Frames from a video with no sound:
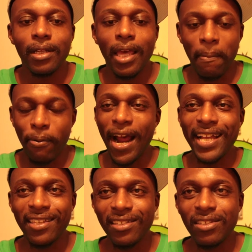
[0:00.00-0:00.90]
in
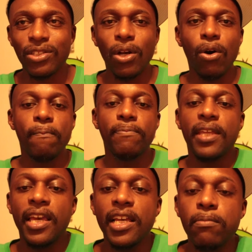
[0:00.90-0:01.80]
practice. So
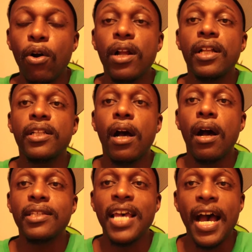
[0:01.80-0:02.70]
he's more a
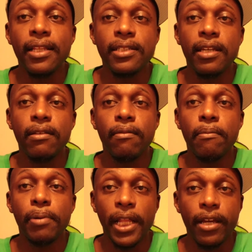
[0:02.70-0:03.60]
talented
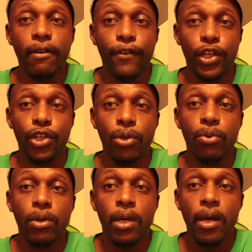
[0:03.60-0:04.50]
player for you
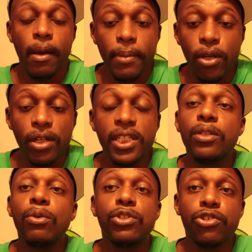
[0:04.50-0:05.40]
because he
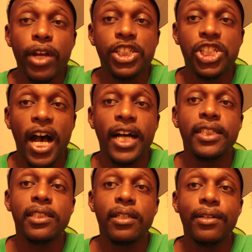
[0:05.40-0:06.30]
do trick
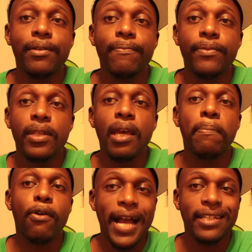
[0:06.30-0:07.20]
shots in
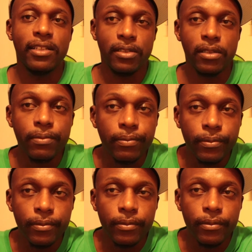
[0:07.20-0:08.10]
practice.
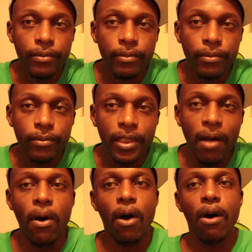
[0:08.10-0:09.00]

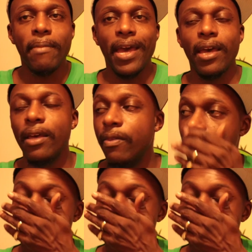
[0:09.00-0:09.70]
Come on, man.